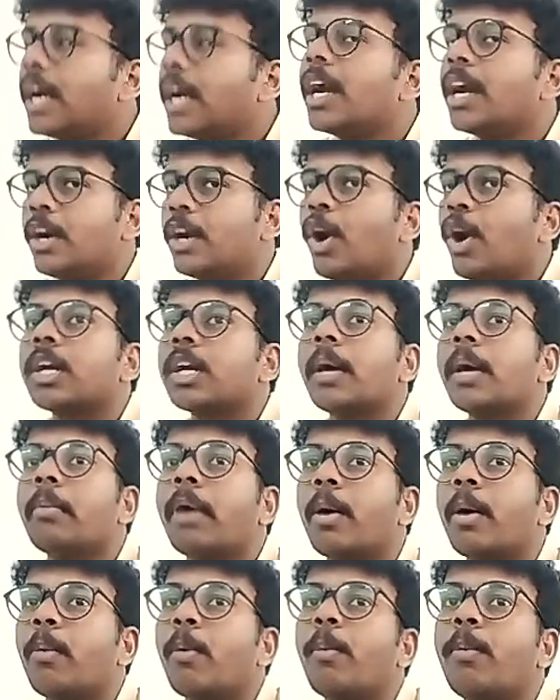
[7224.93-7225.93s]
Dr.
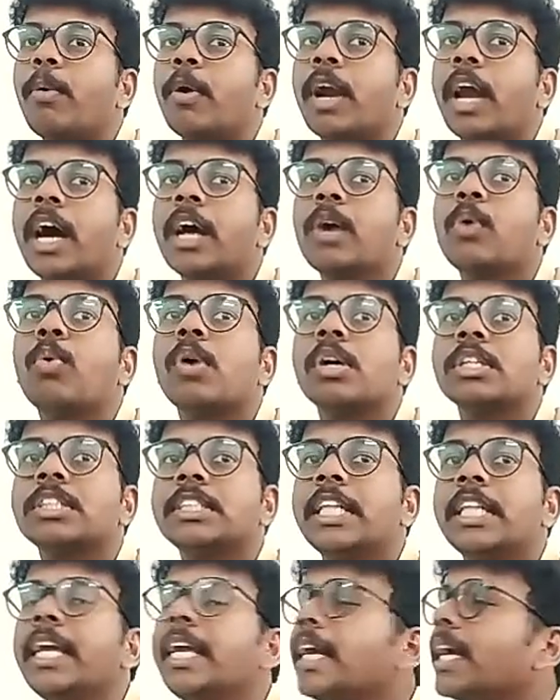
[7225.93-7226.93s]
Mahbubul Haq was
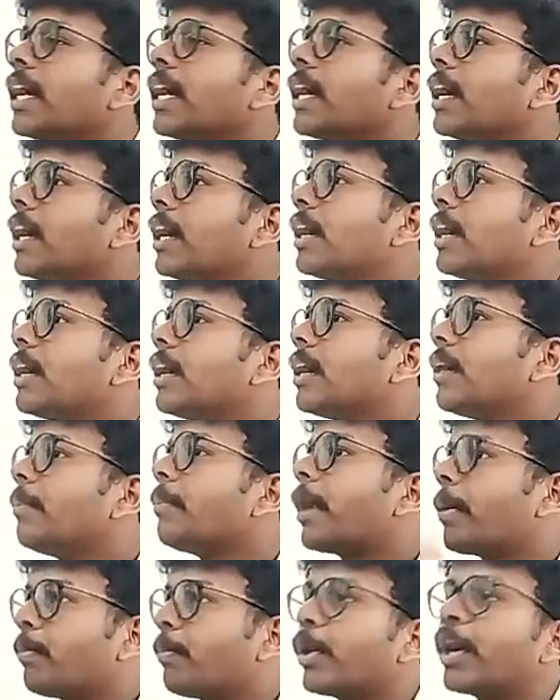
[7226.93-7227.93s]
the
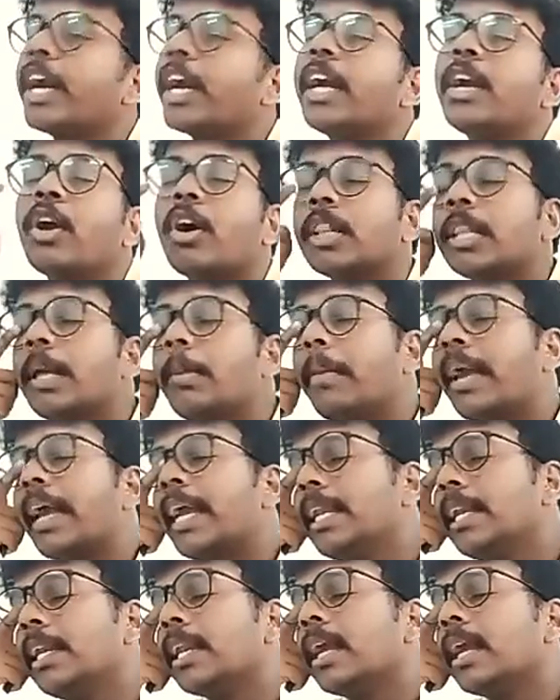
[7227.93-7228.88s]
proponent or the main.